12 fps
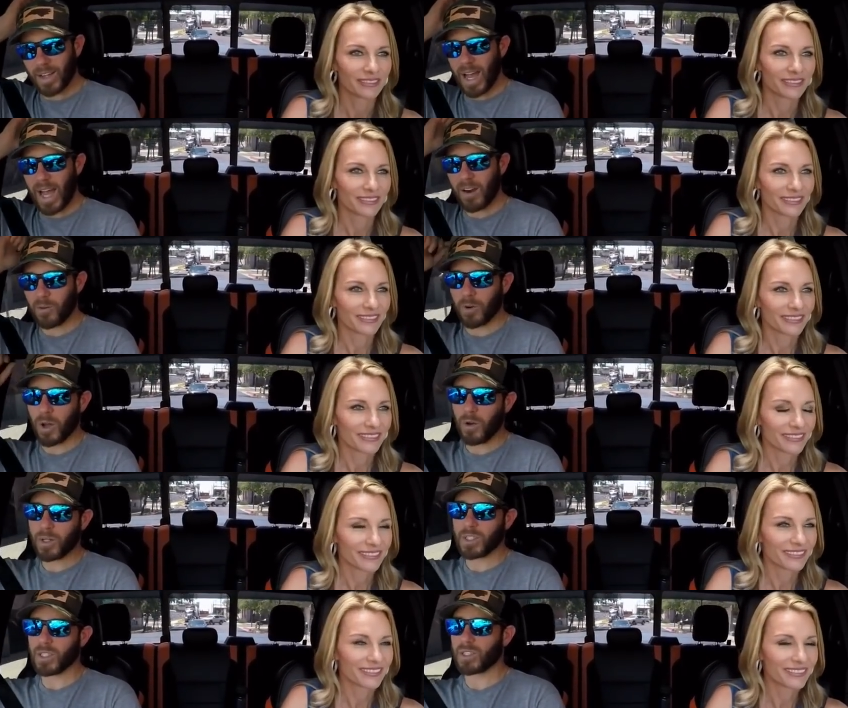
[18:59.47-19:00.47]
Speaker 1: I don't know.
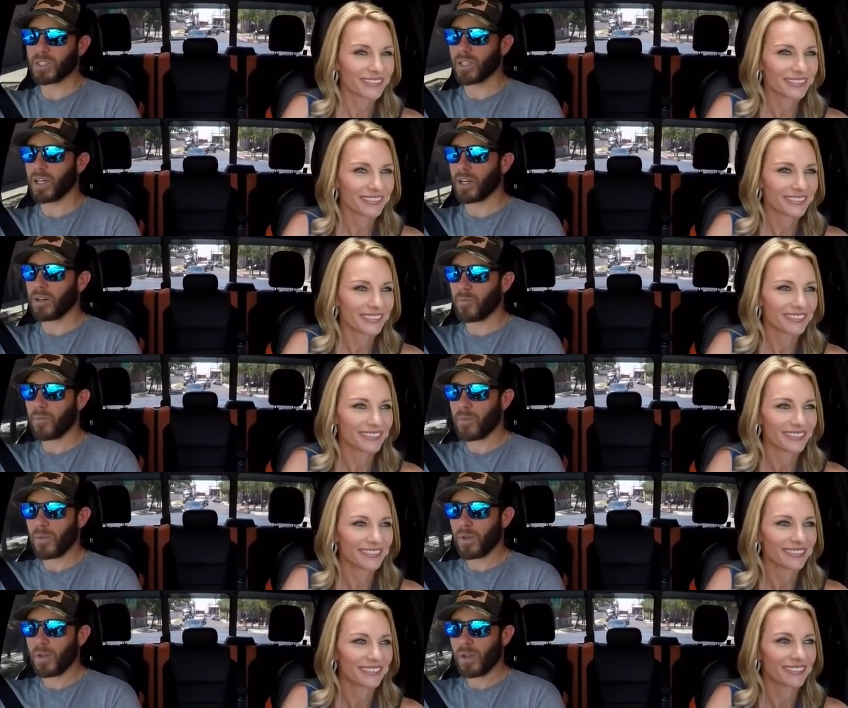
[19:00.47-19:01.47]
It's just, uh,
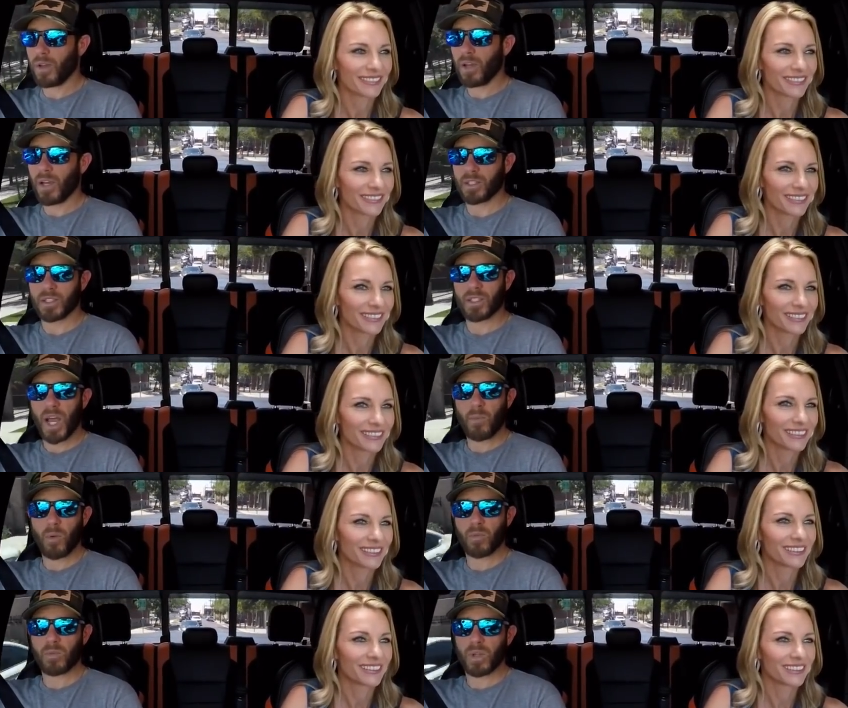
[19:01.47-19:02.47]
it's a type
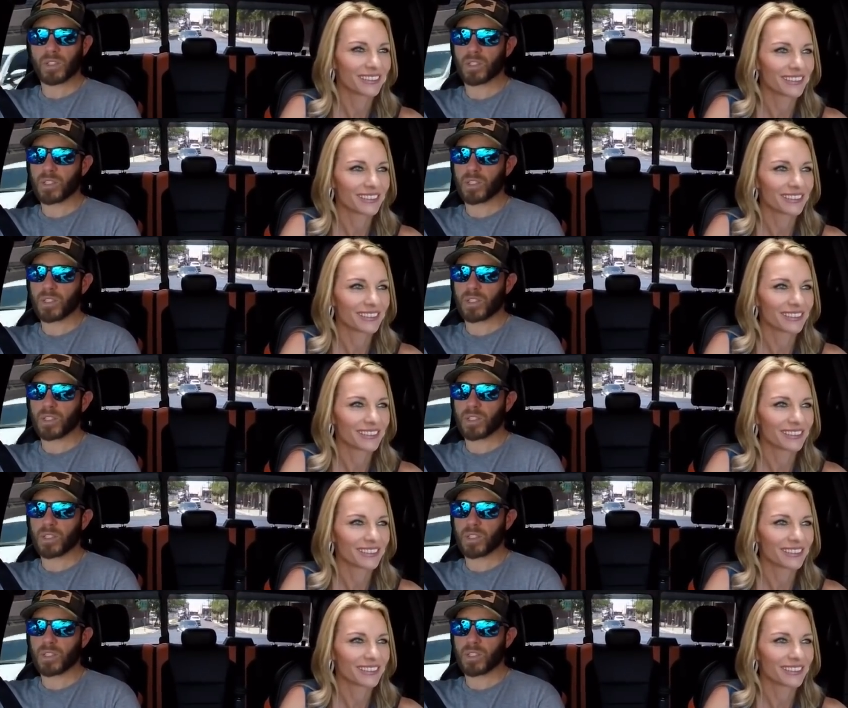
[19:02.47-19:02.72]
of it's a